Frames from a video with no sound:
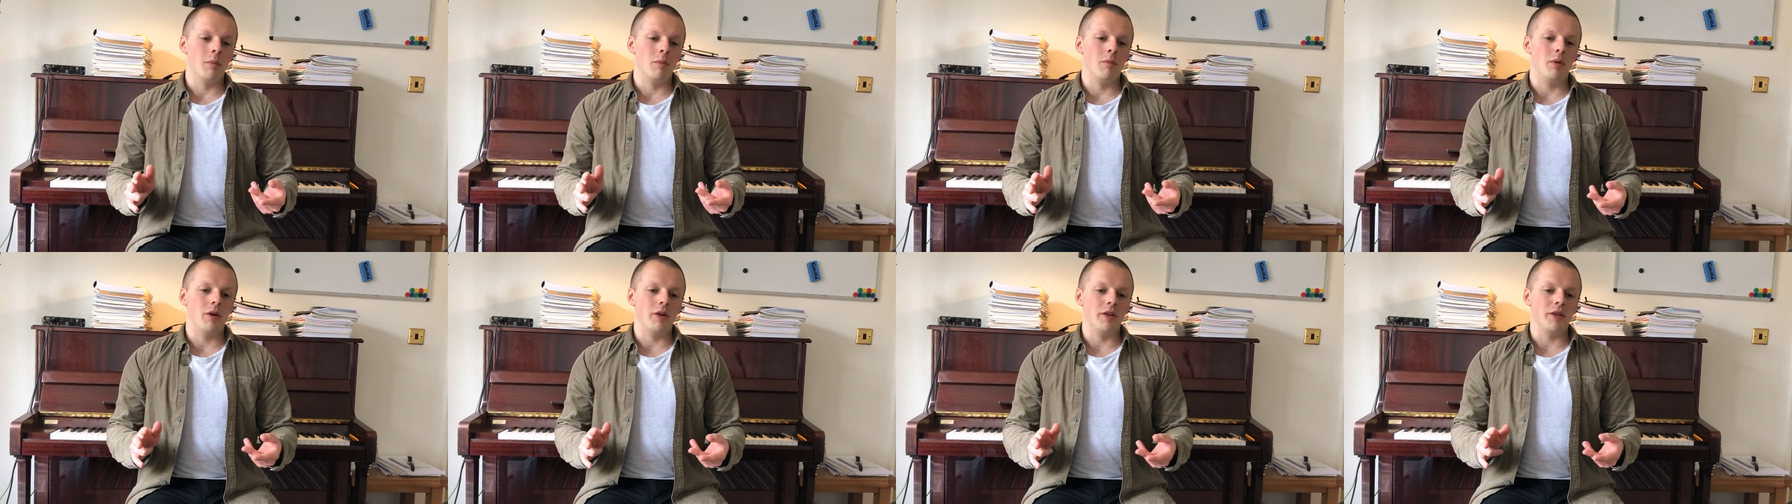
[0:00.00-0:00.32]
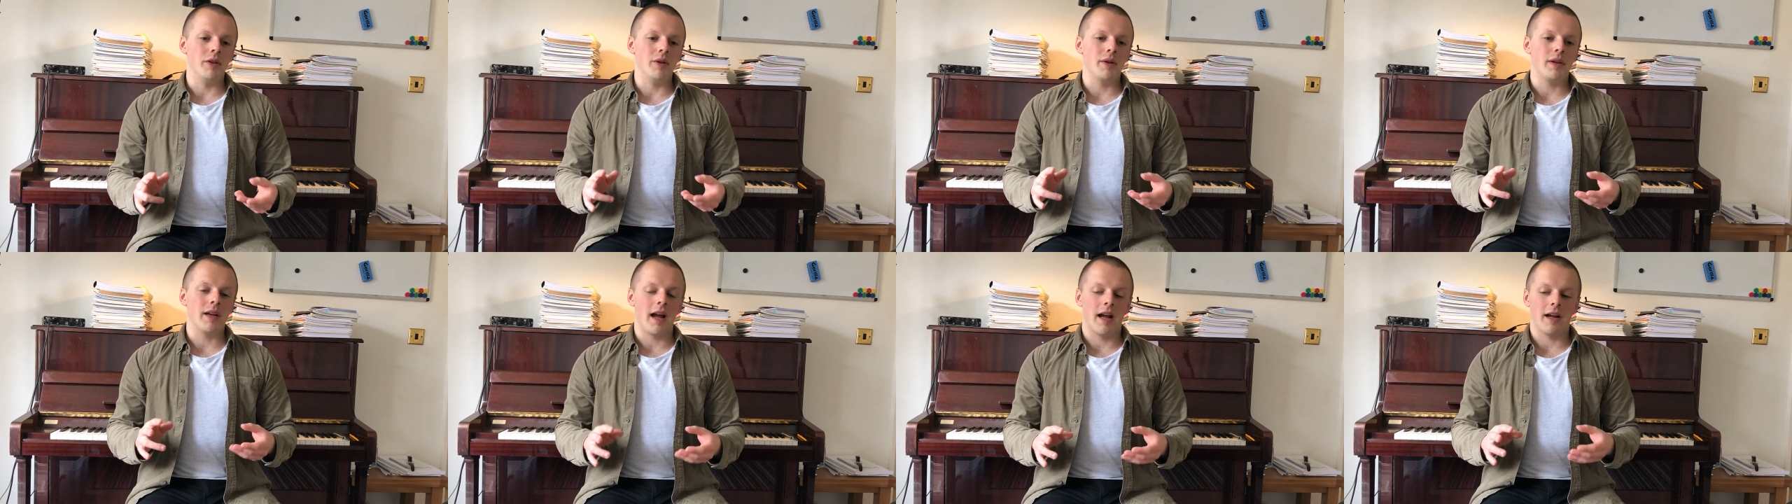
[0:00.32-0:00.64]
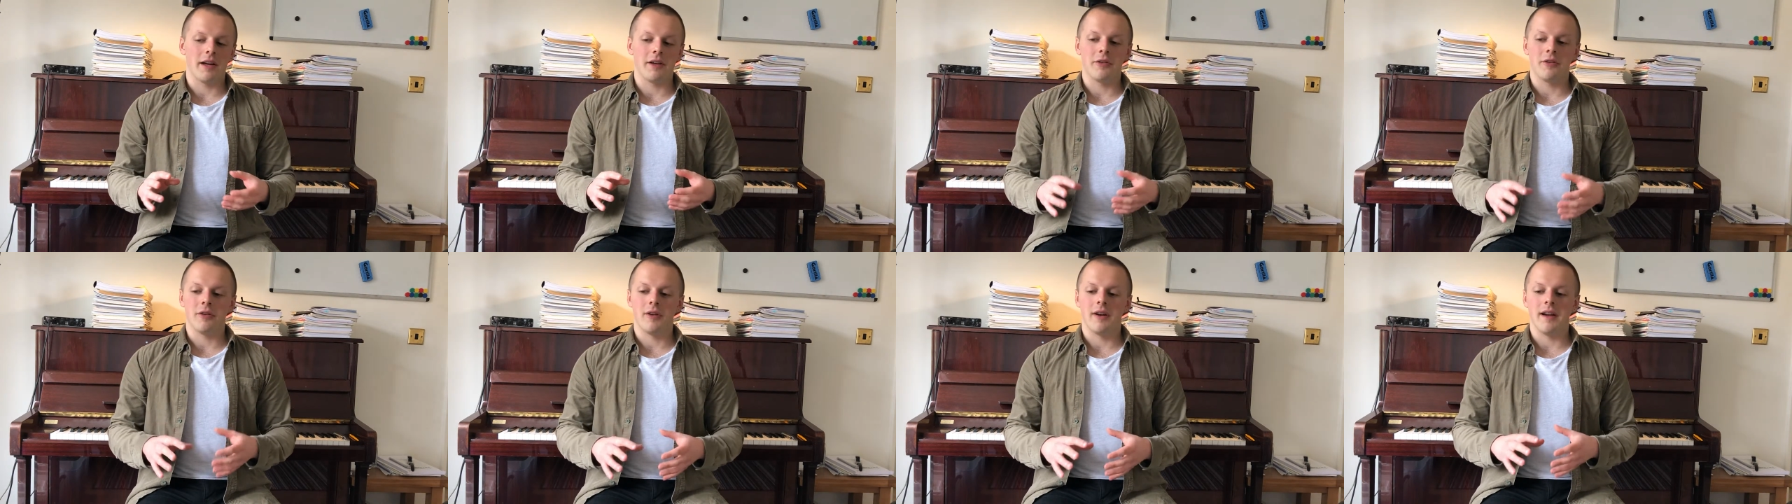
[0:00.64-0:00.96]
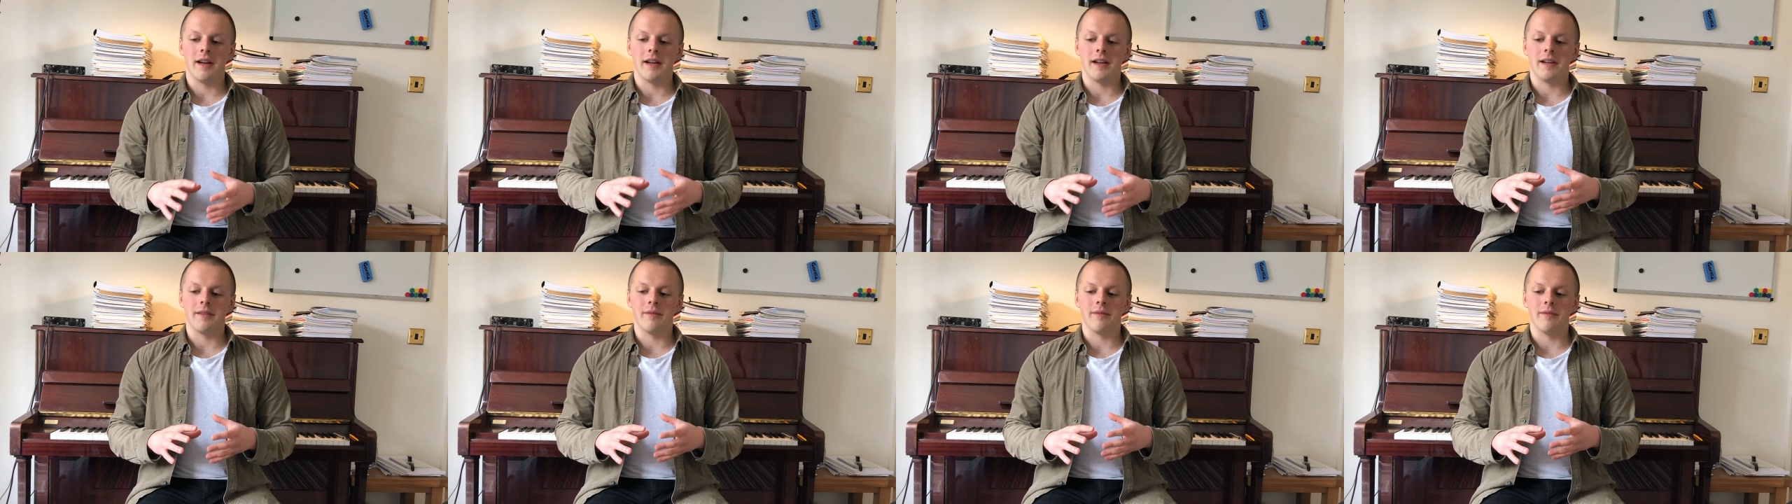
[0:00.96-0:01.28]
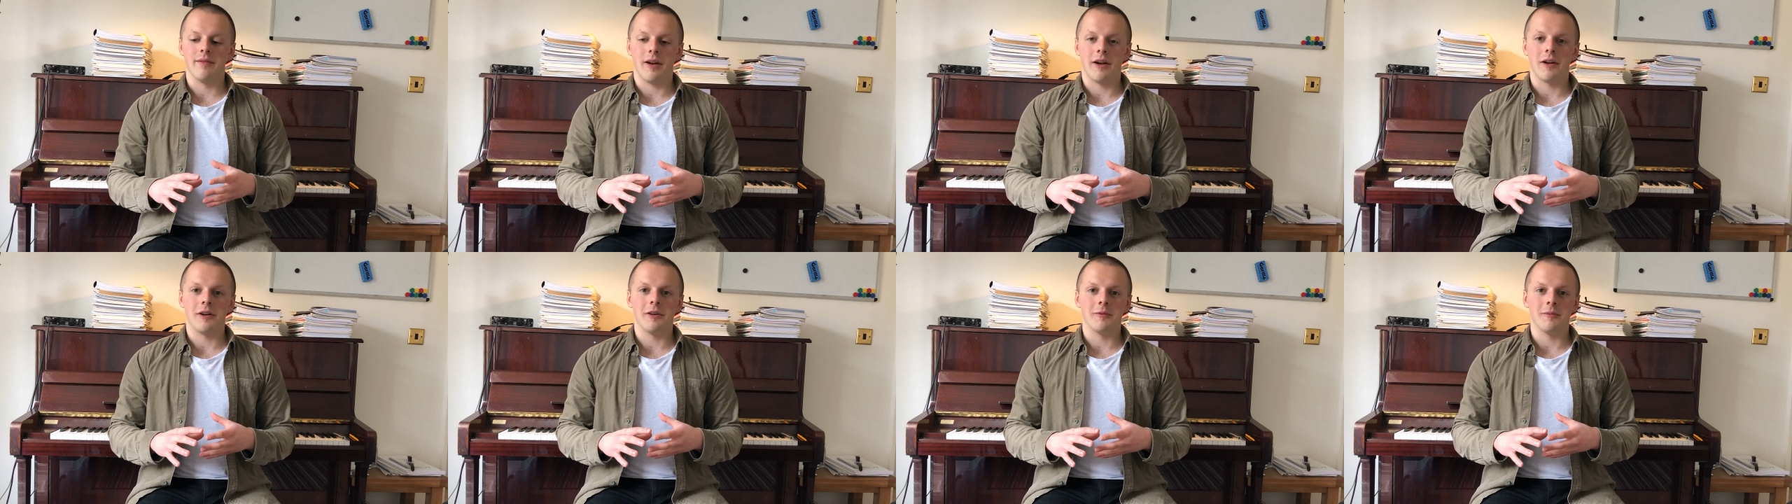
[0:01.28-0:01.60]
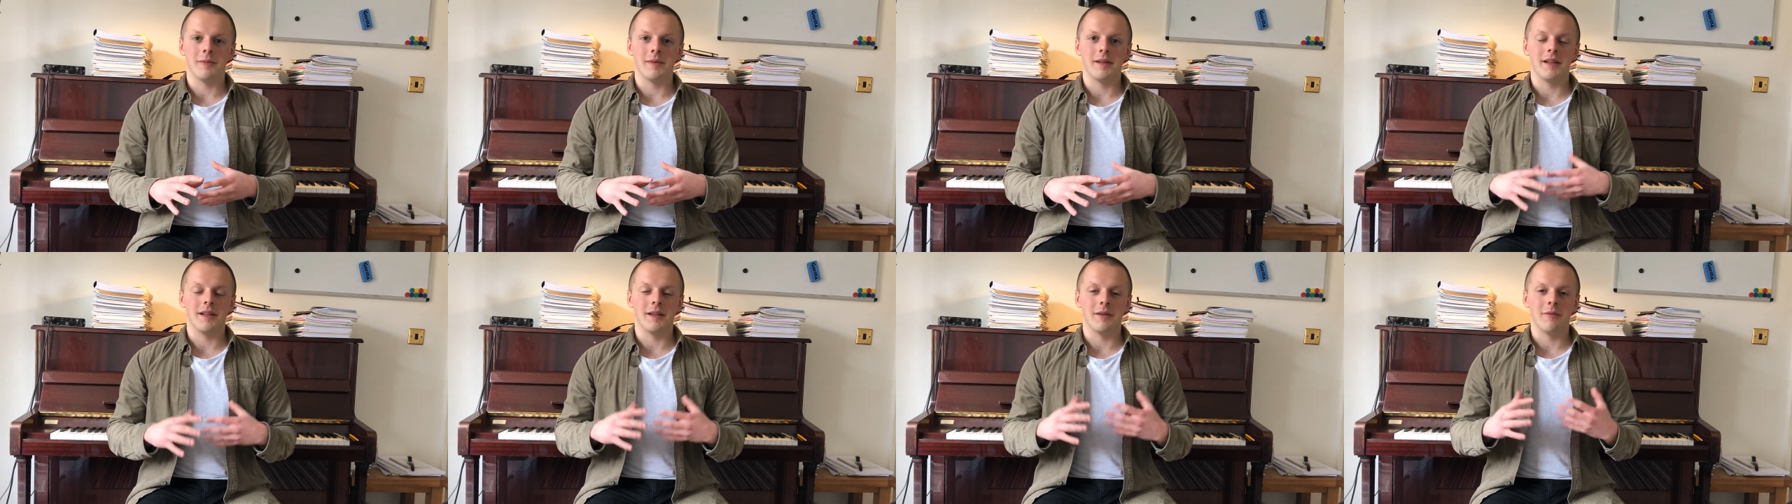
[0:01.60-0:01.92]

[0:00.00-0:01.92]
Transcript: But you can create an environment